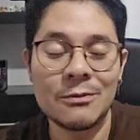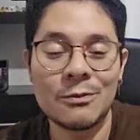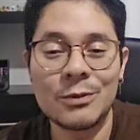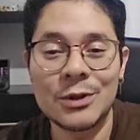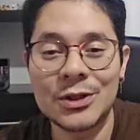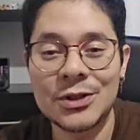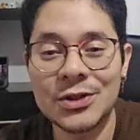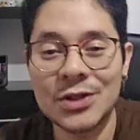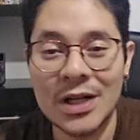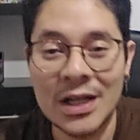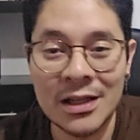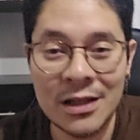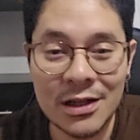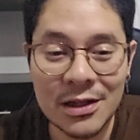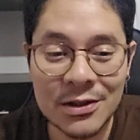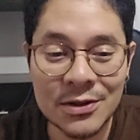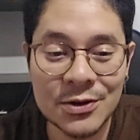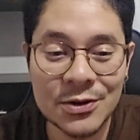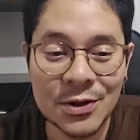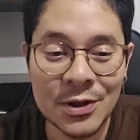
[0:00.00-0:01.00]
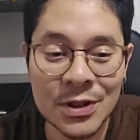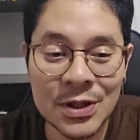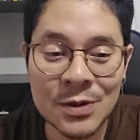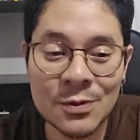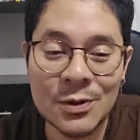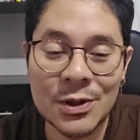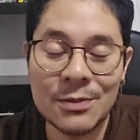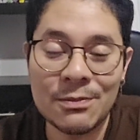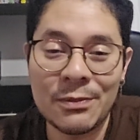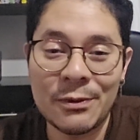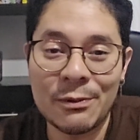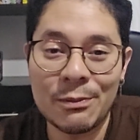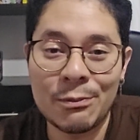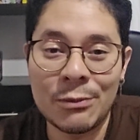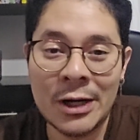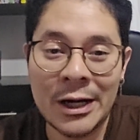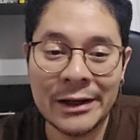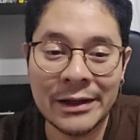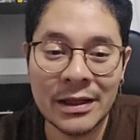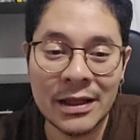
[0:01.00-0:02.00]
which a lot of drones were
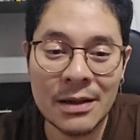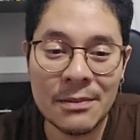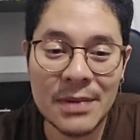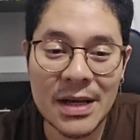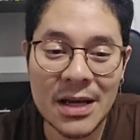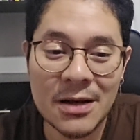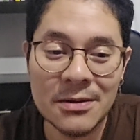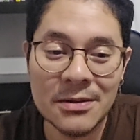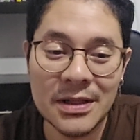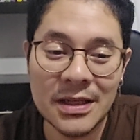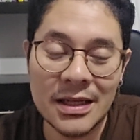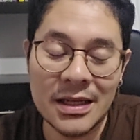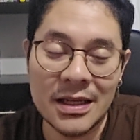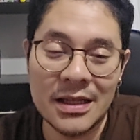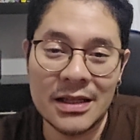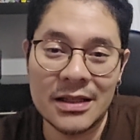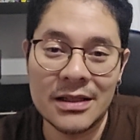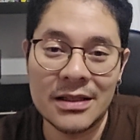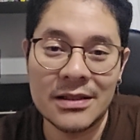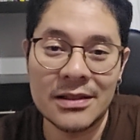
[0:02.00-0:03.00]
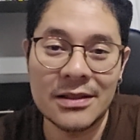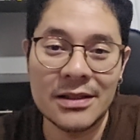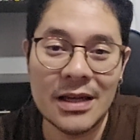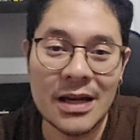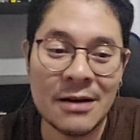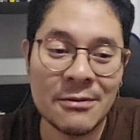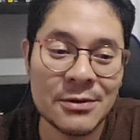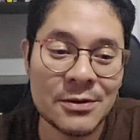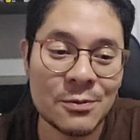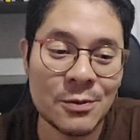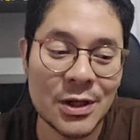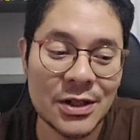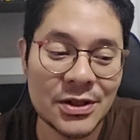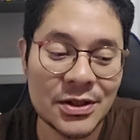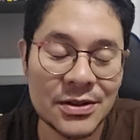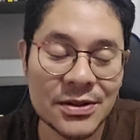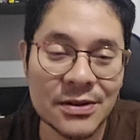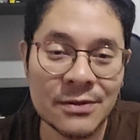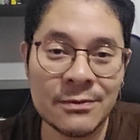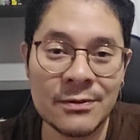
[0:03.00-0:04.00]
bragging about, and I was
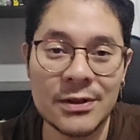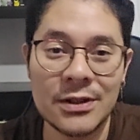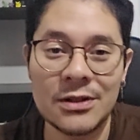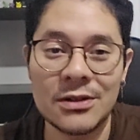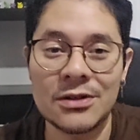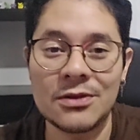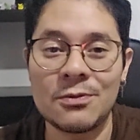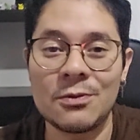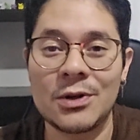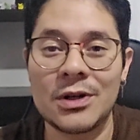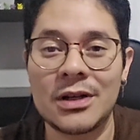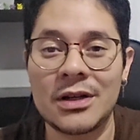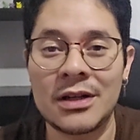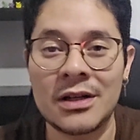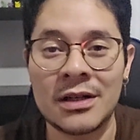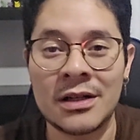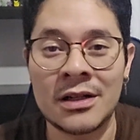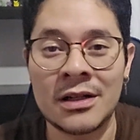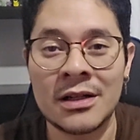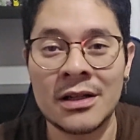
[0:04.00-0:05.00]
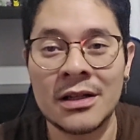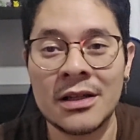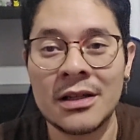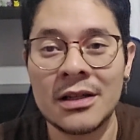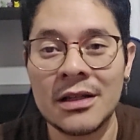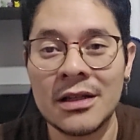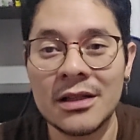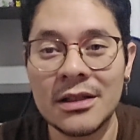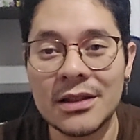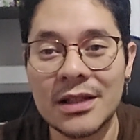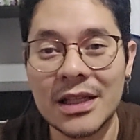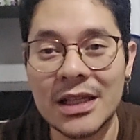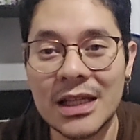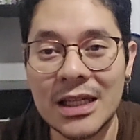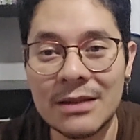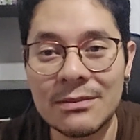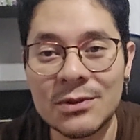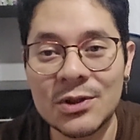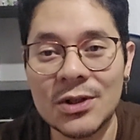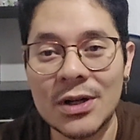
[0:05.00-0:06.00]
watching some videos where the
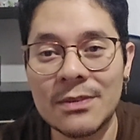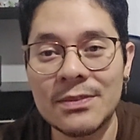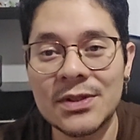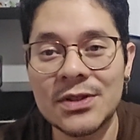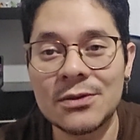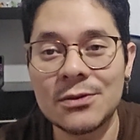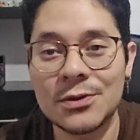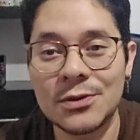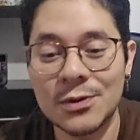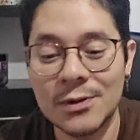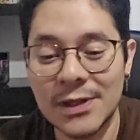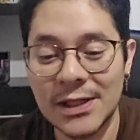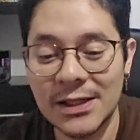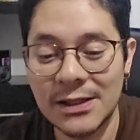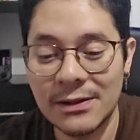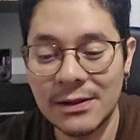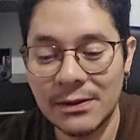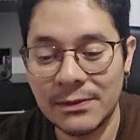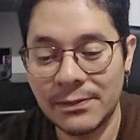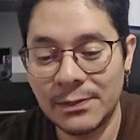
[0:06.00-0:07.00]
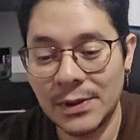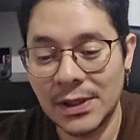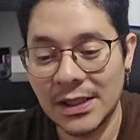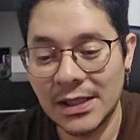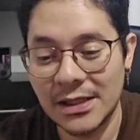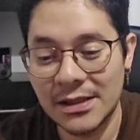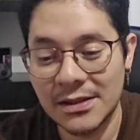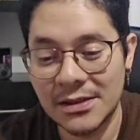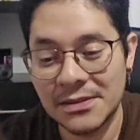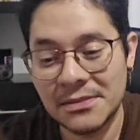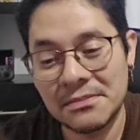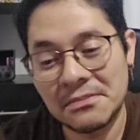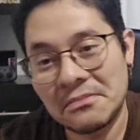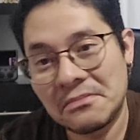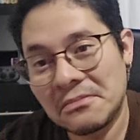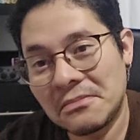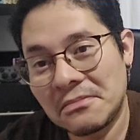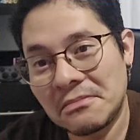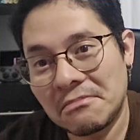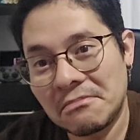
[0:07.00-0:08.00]
game drops to 20 FPS.
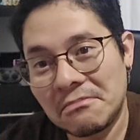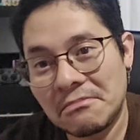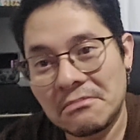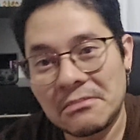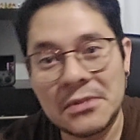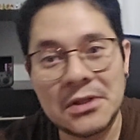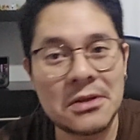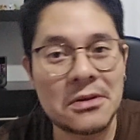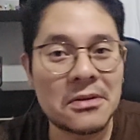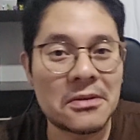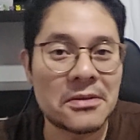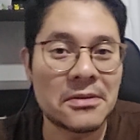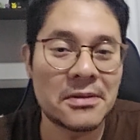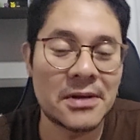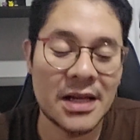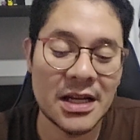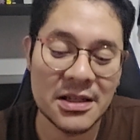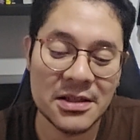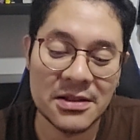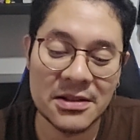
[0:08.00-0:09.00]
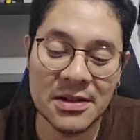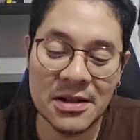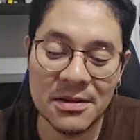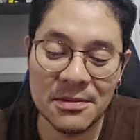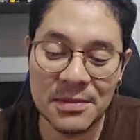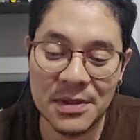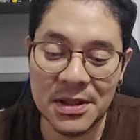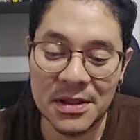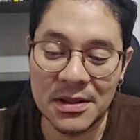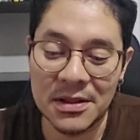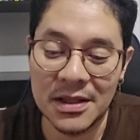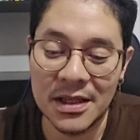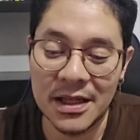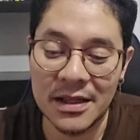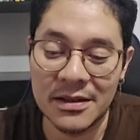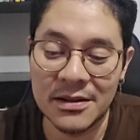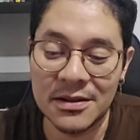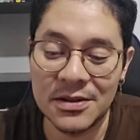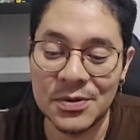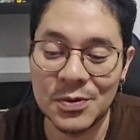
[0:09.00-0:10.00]
So you guys tell me
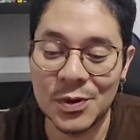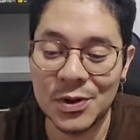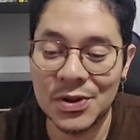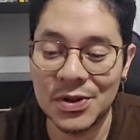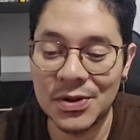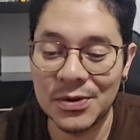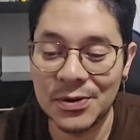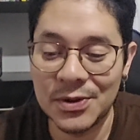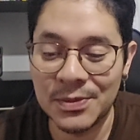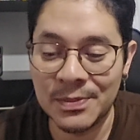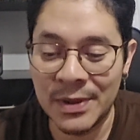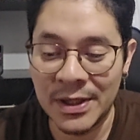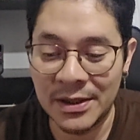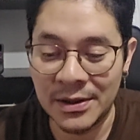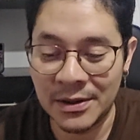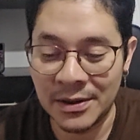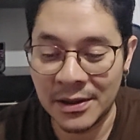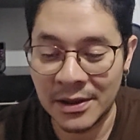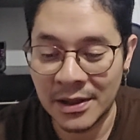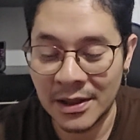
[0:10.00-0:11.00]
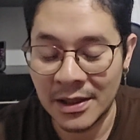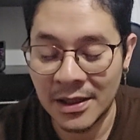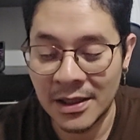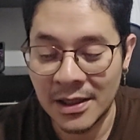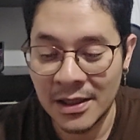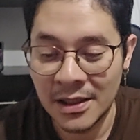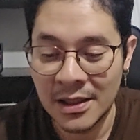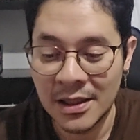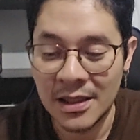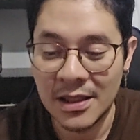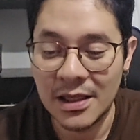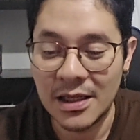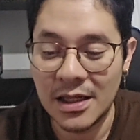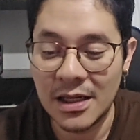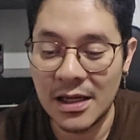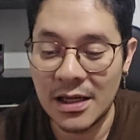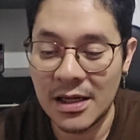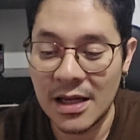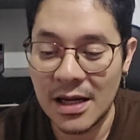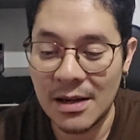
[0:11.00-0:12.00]
like the Switch 2 is better.
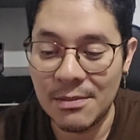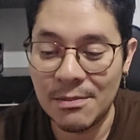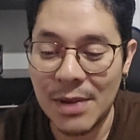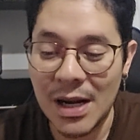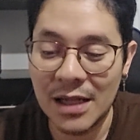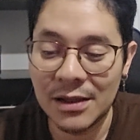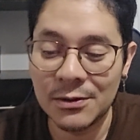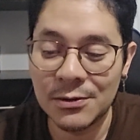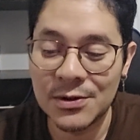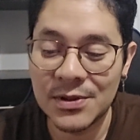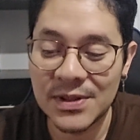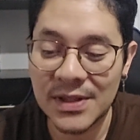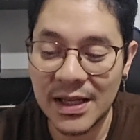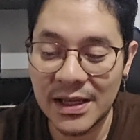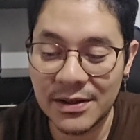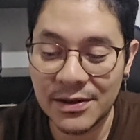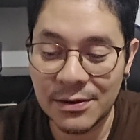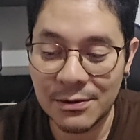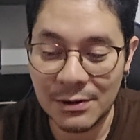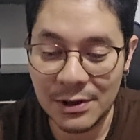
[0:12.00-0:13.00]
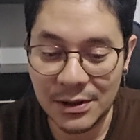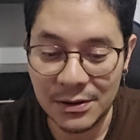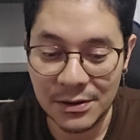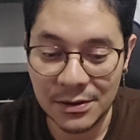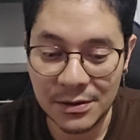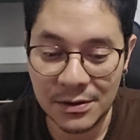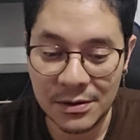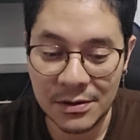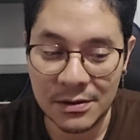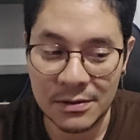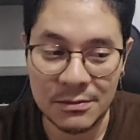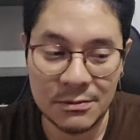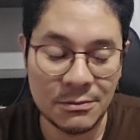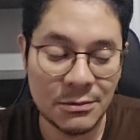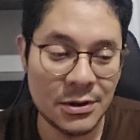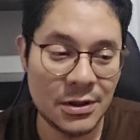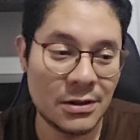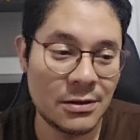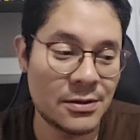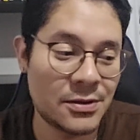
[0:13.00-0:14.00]
And Baldur's Gate 3.
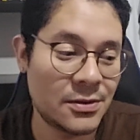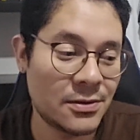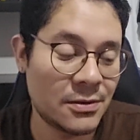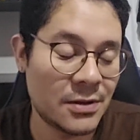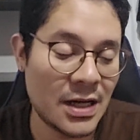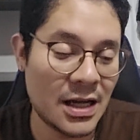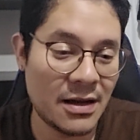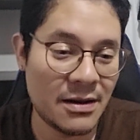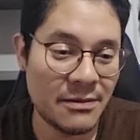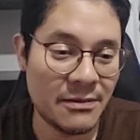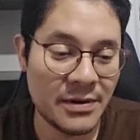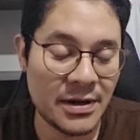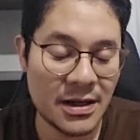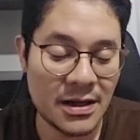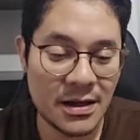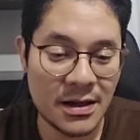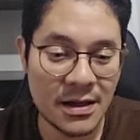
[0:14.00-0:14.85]
We also have